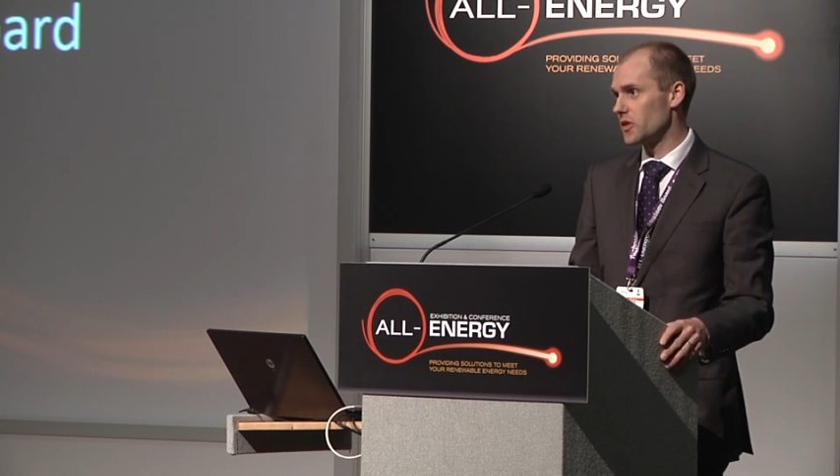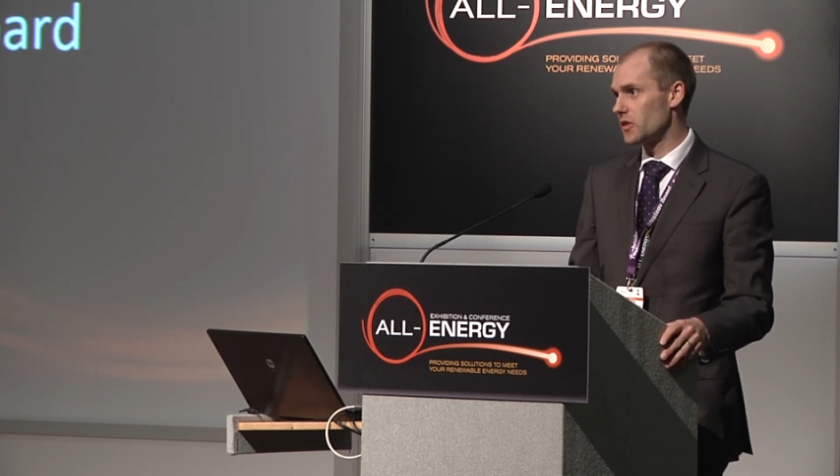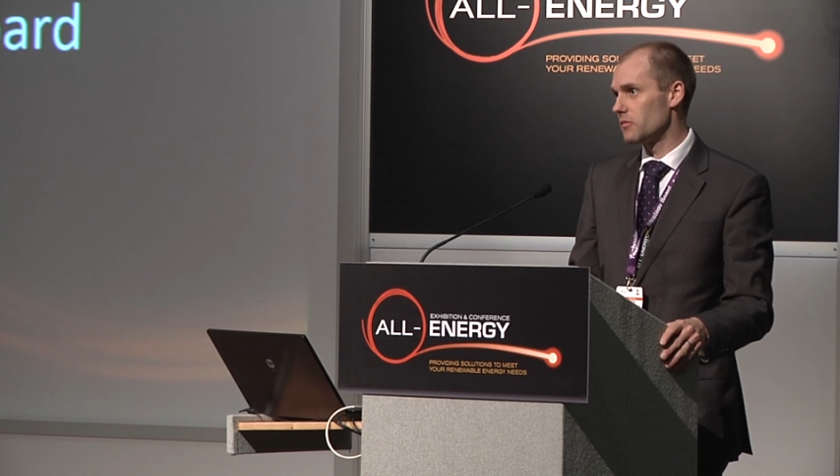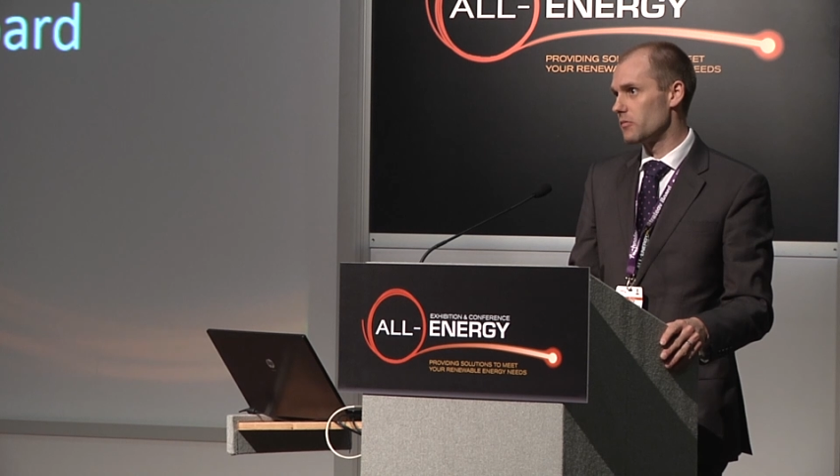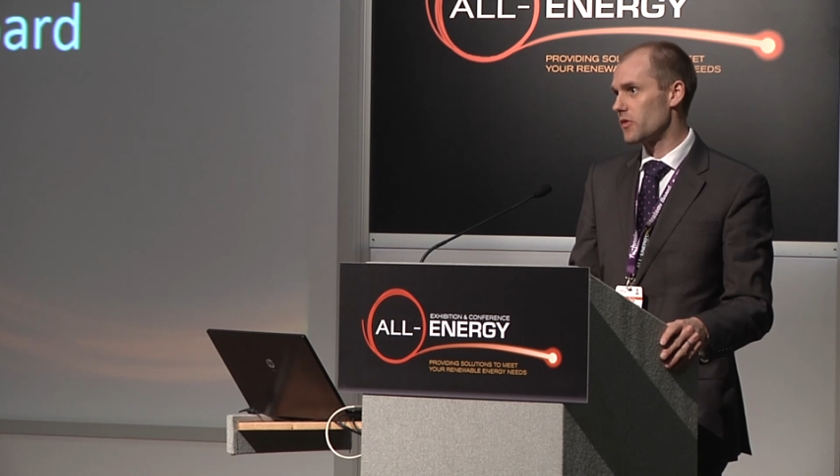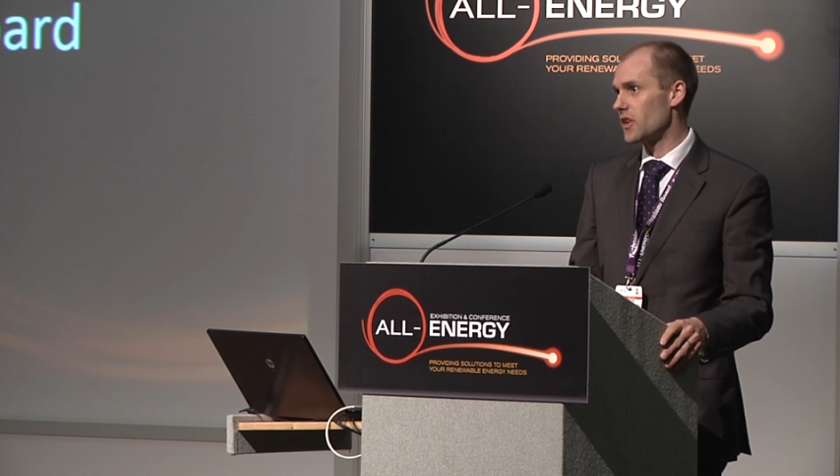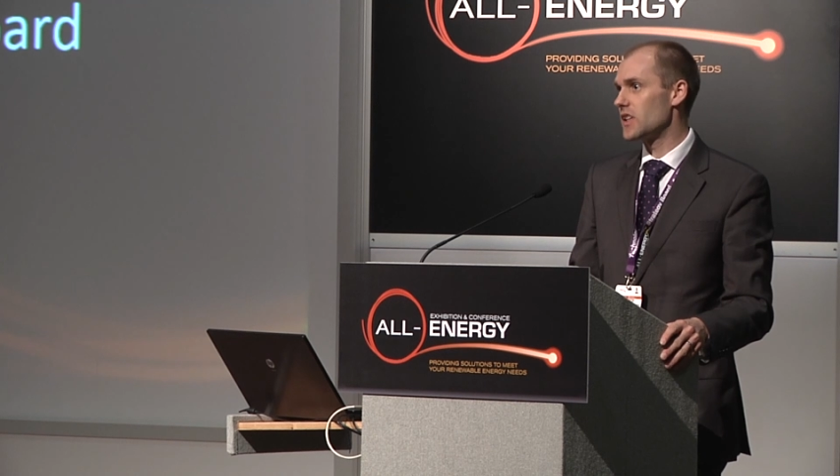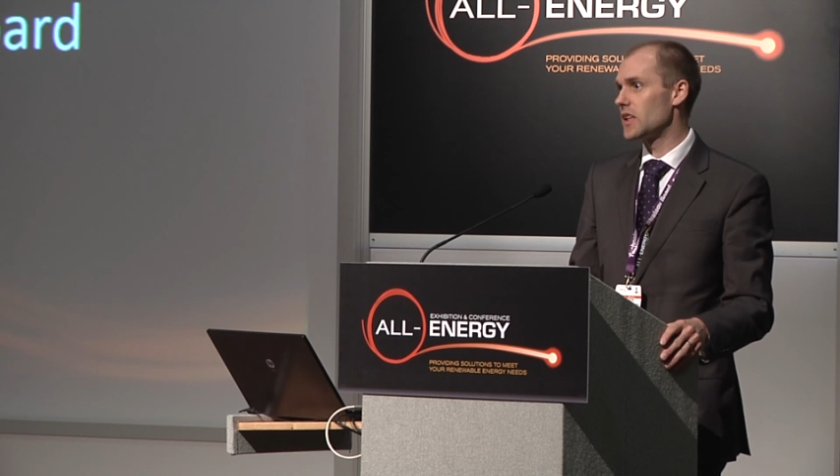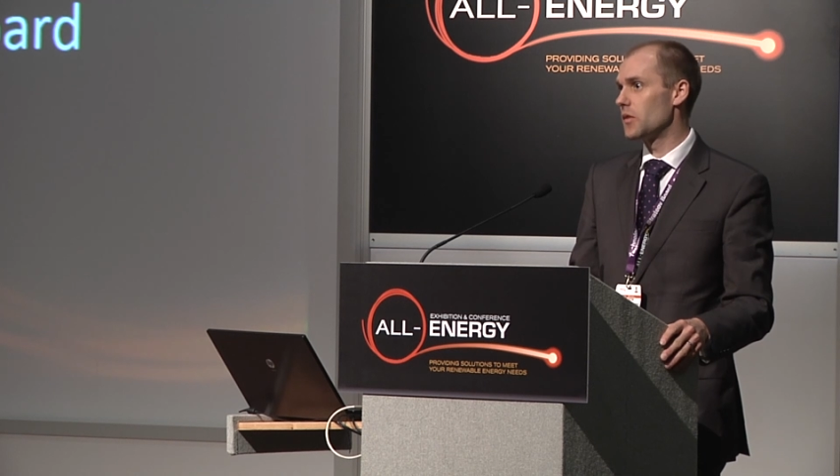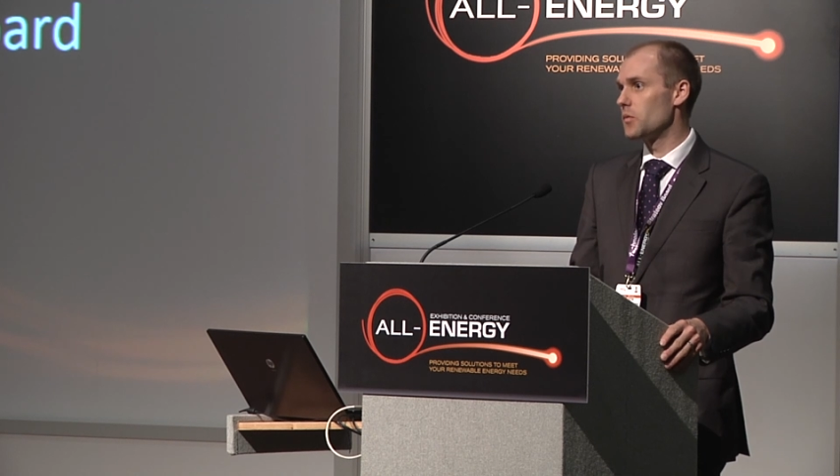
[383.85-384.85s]
on
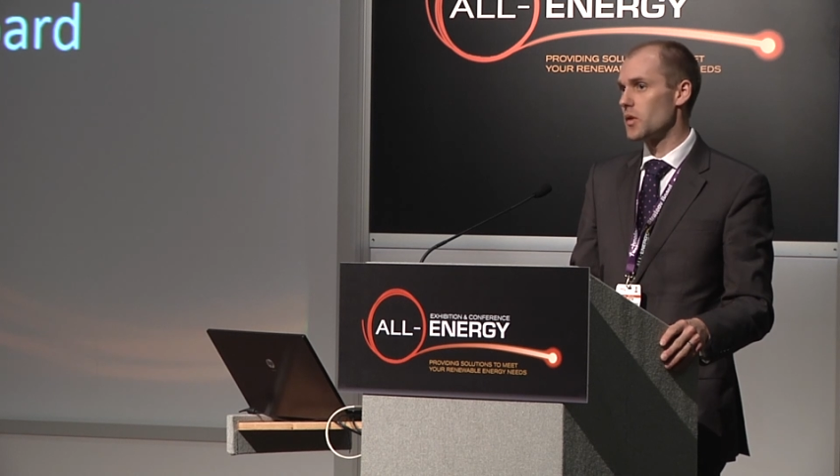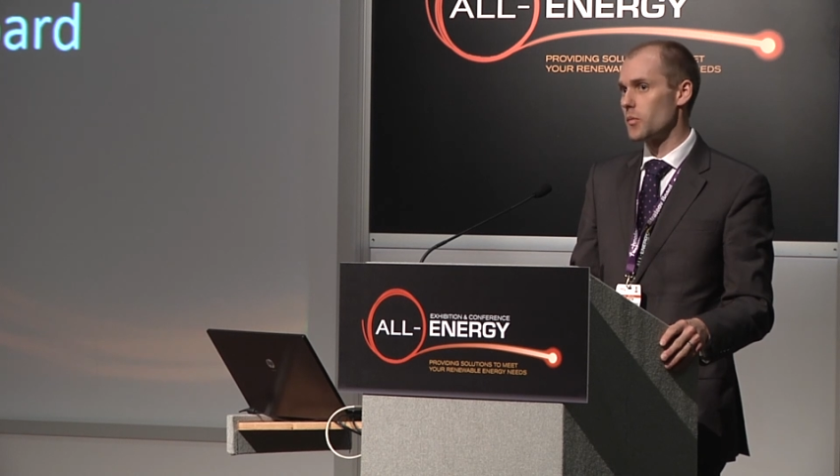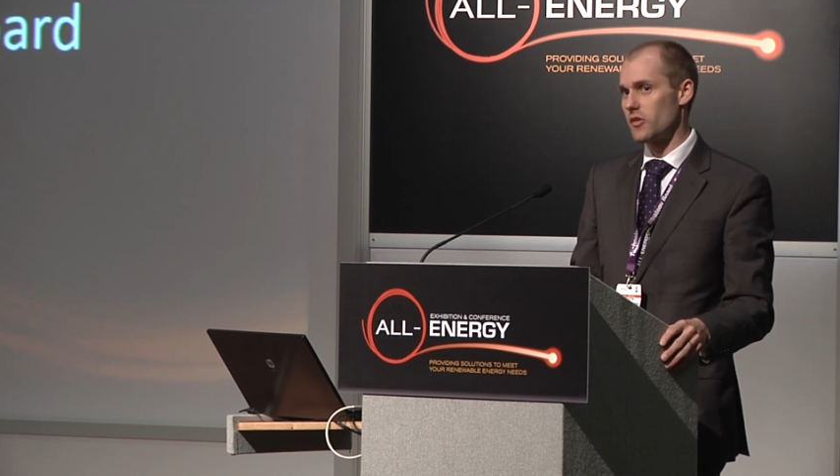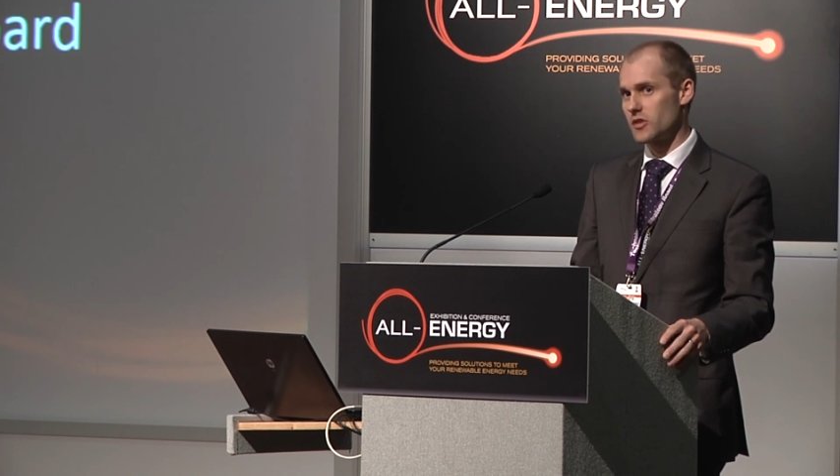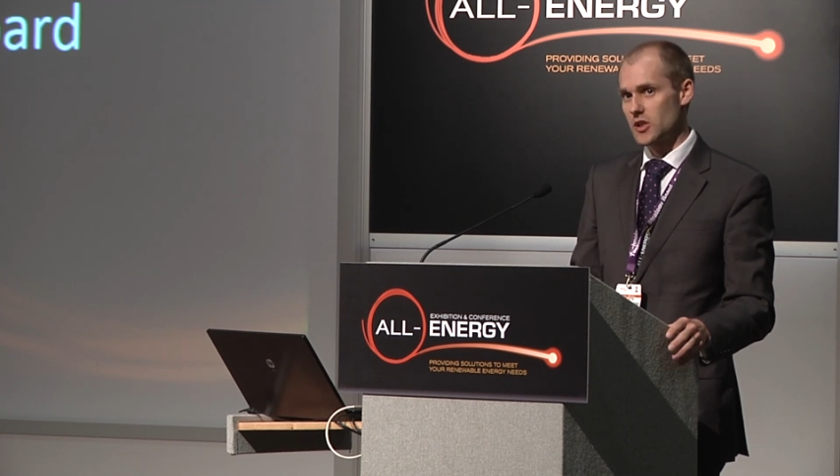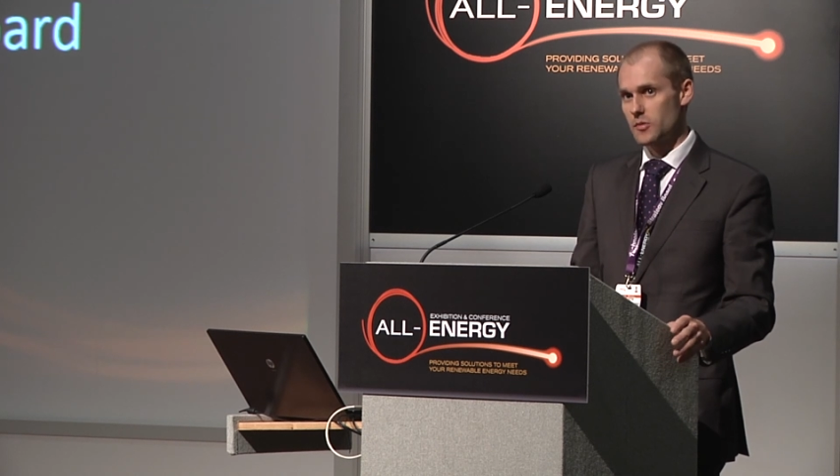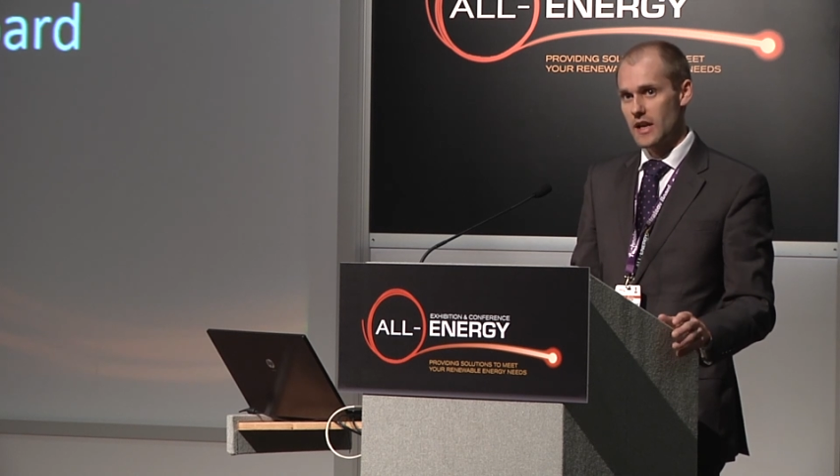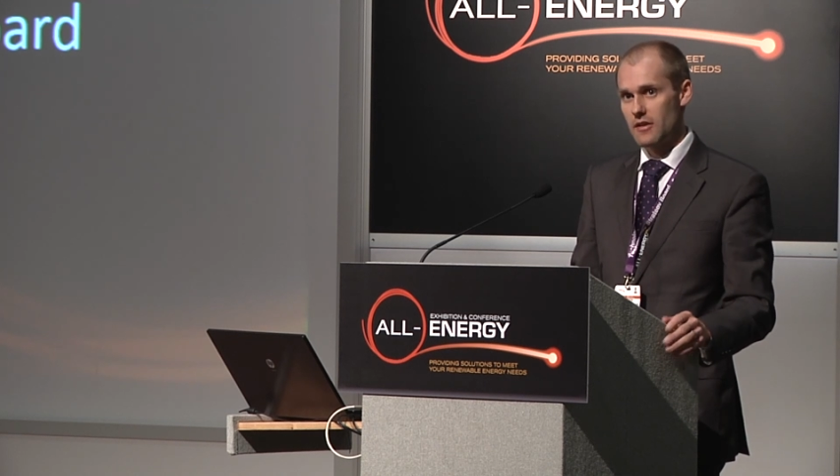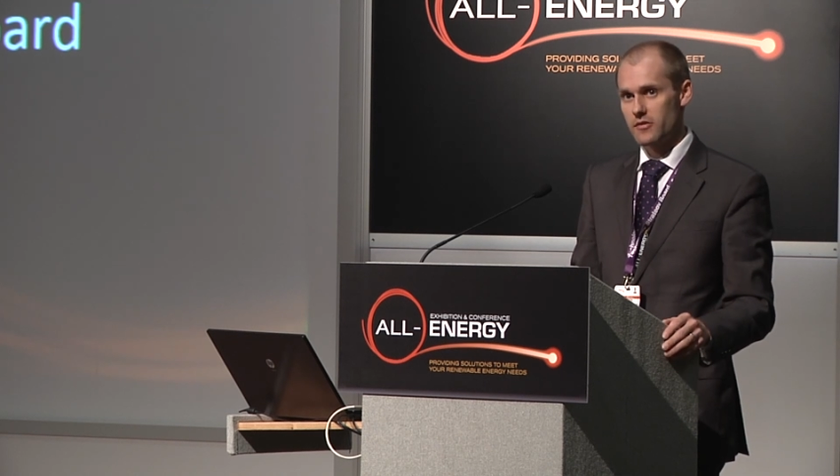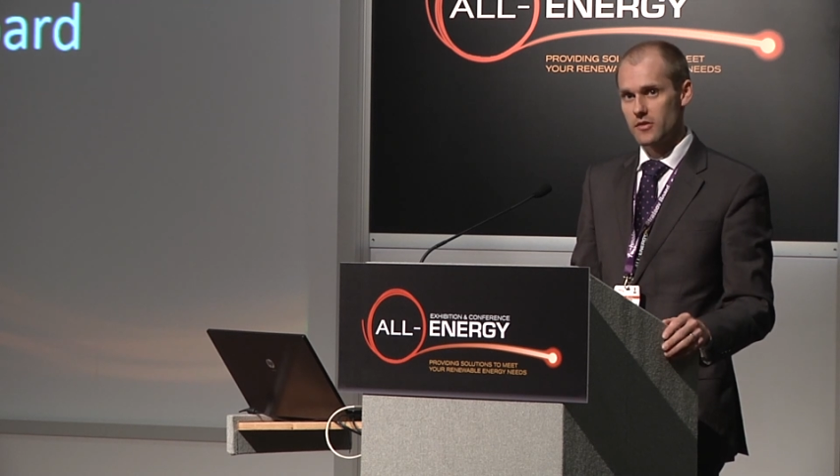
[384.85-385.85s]
funding and, and, the projects we
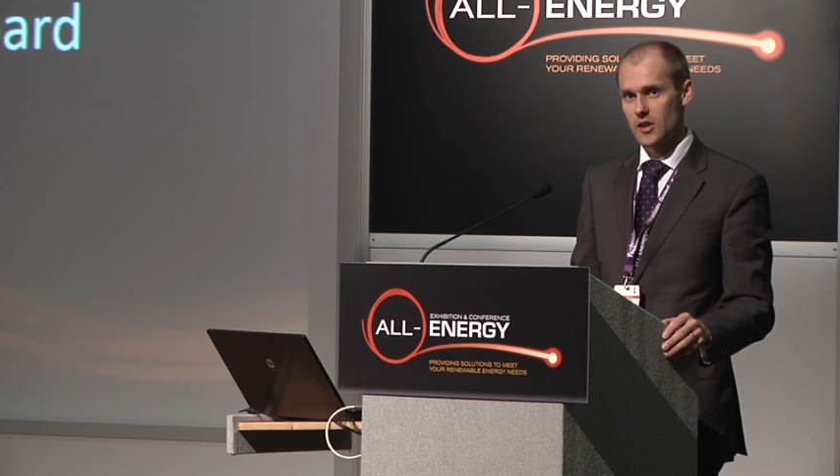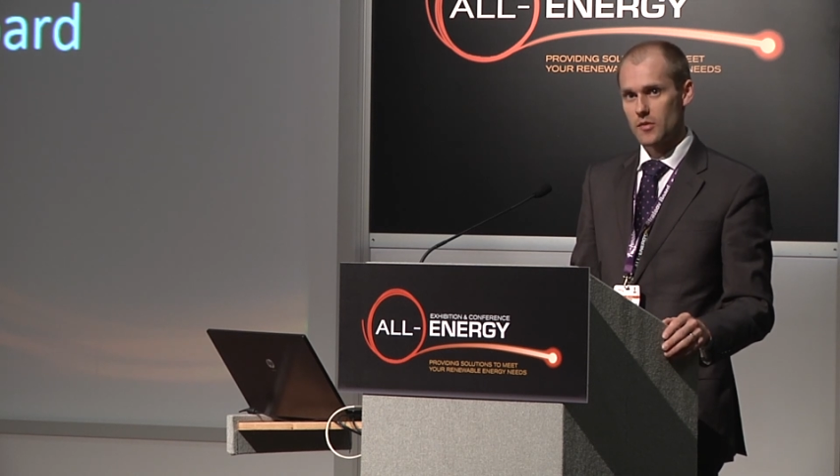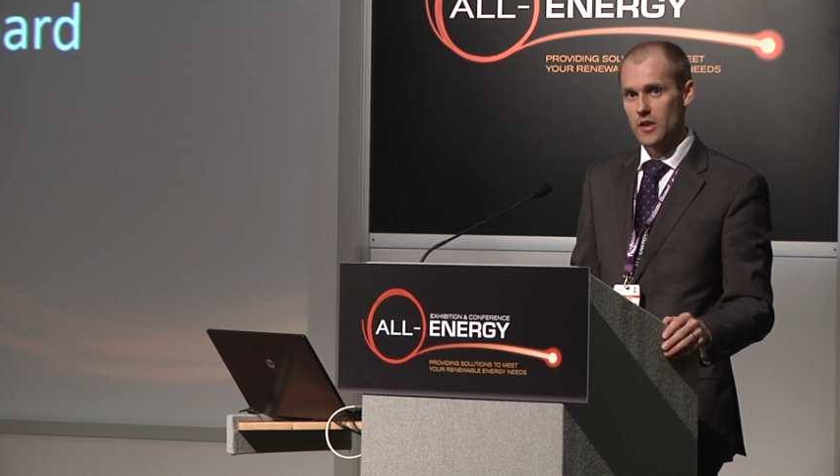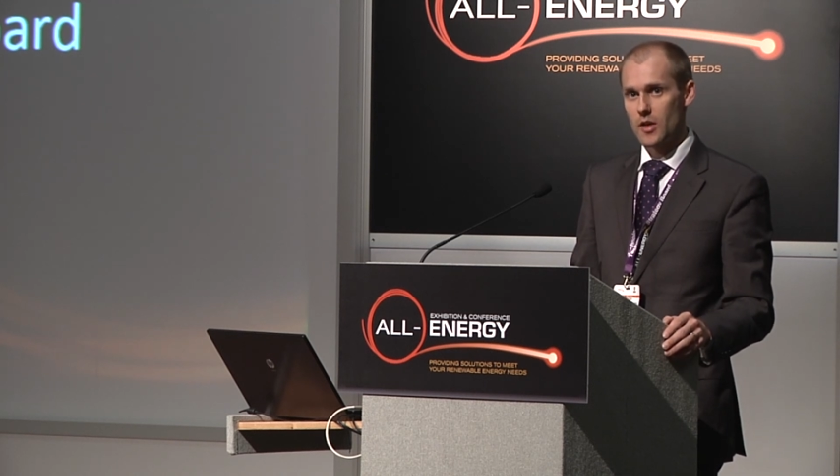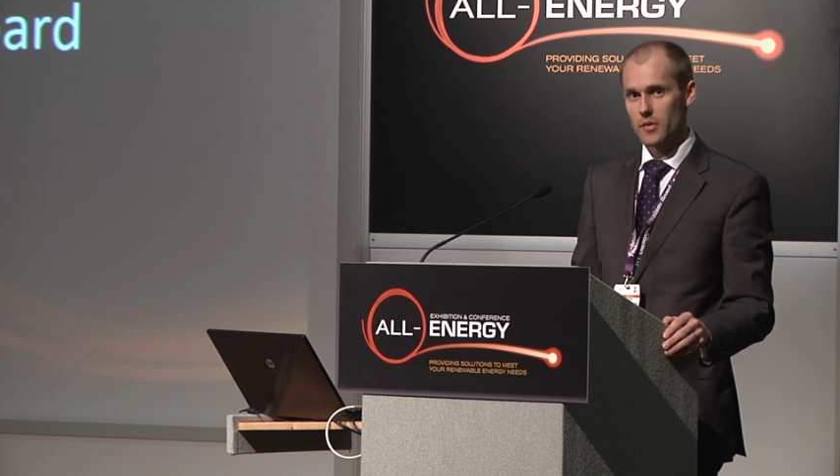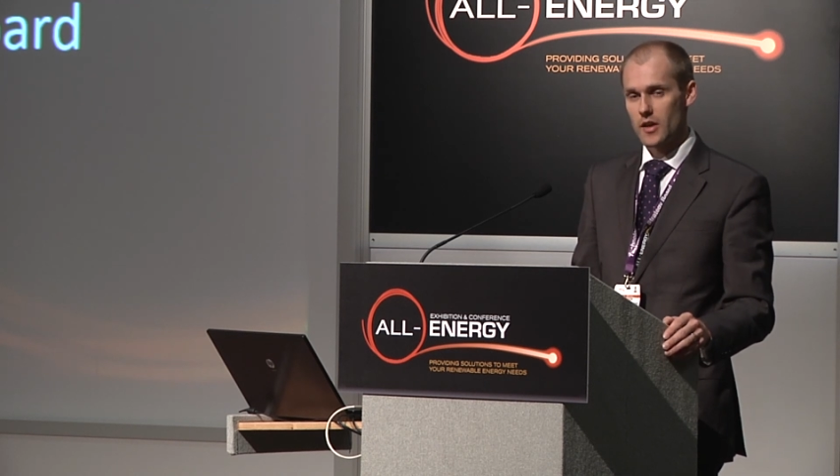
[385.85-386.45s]
have coming up,